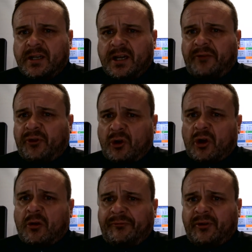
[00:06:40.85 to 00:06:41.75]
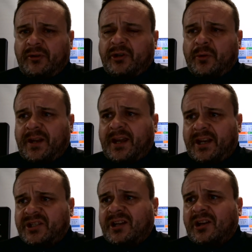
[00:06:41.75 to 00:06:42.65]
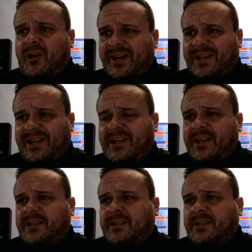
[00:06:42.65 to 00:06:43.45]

And if you're not confident of doing then, it's unlikely